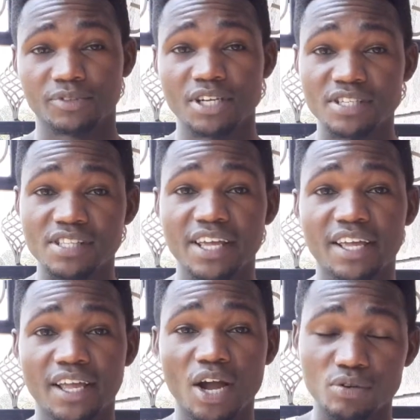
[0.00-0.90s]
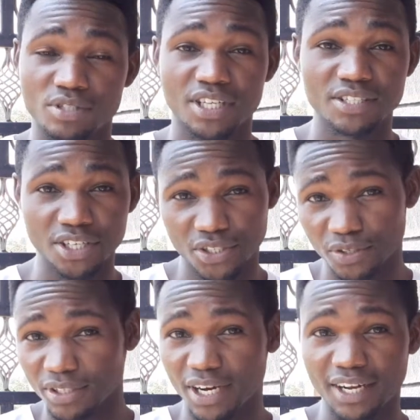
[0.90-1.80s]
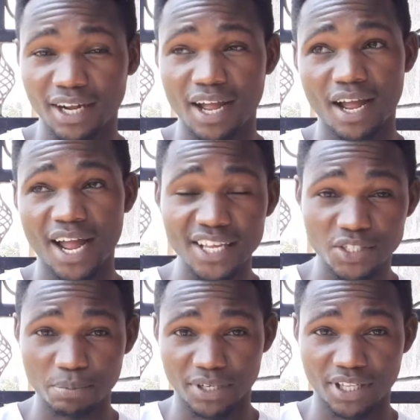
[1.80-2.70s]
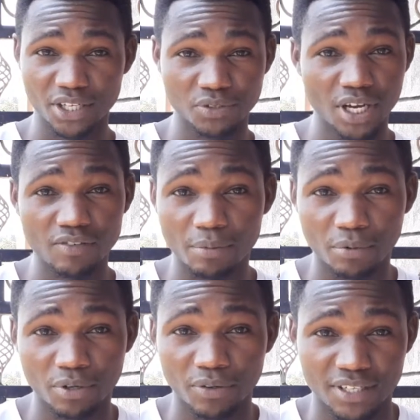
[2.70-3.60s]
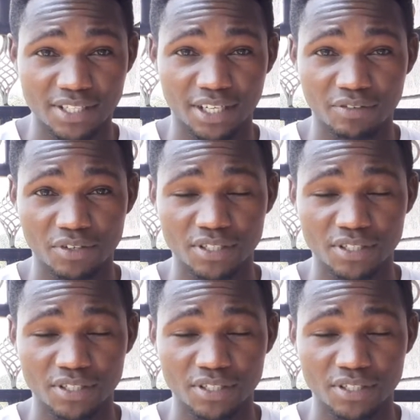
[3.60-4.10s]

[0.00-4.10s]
it's the autosuggestion aspect that you have upon yourself.